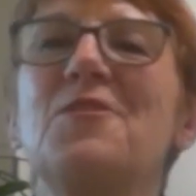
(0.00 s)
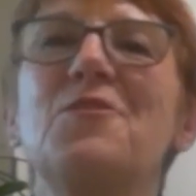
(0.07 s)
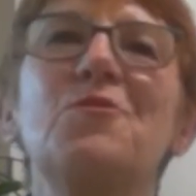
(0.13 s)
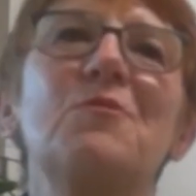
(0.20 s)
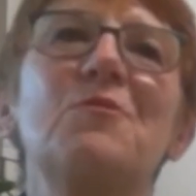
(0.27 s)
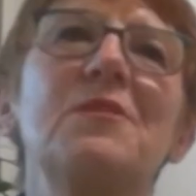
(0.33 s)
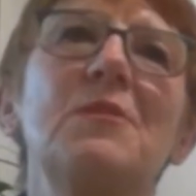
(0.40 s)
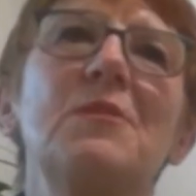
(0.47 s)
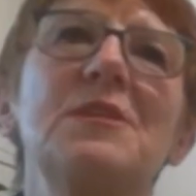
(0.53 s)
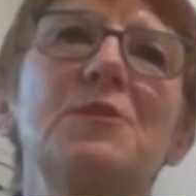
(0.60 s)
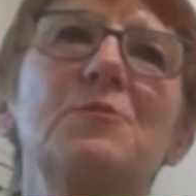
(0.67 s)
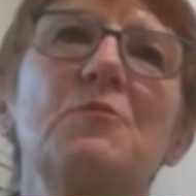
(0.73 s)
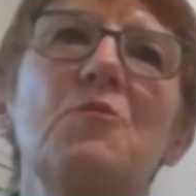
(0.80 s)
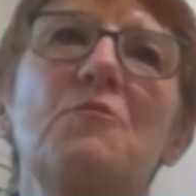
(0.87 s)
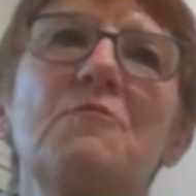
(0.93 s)
or whether once
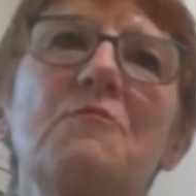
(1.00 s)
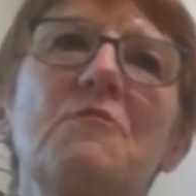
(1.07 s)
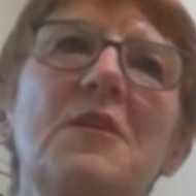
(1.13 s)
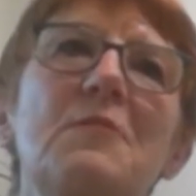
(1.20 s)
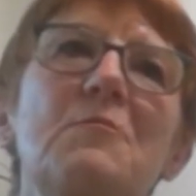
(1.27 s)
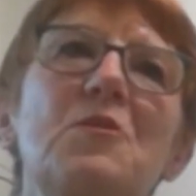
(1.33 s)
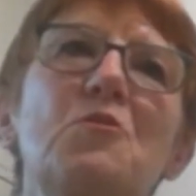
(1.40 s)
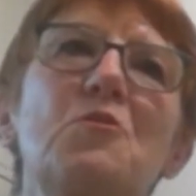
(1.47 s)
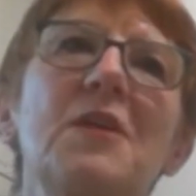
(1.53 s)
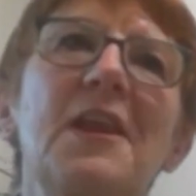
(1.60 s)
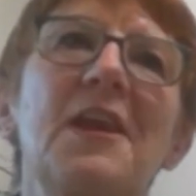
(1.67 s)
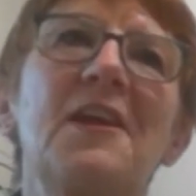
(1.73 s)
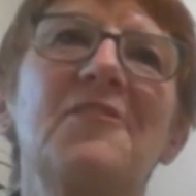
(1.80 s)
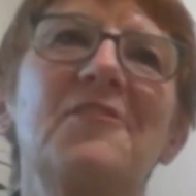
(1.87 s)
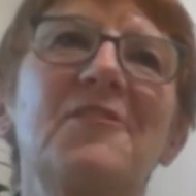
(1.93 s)
we're all free, we'll all get
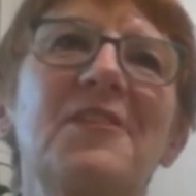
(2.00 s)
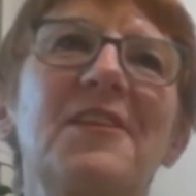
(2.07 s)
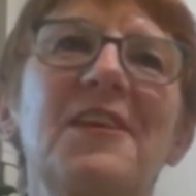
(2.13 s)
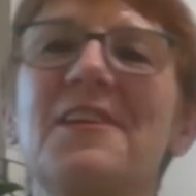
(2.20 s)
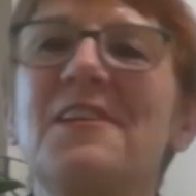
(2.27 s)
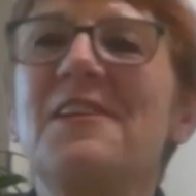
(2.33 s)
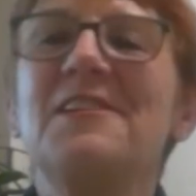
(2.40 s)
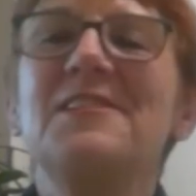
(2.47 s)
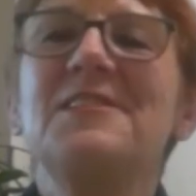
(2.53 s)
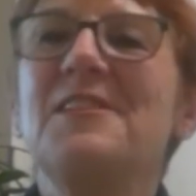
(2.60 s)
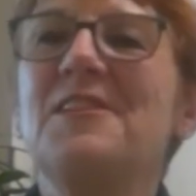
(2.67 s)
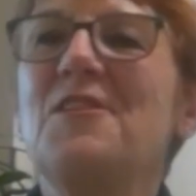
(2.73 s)
out and go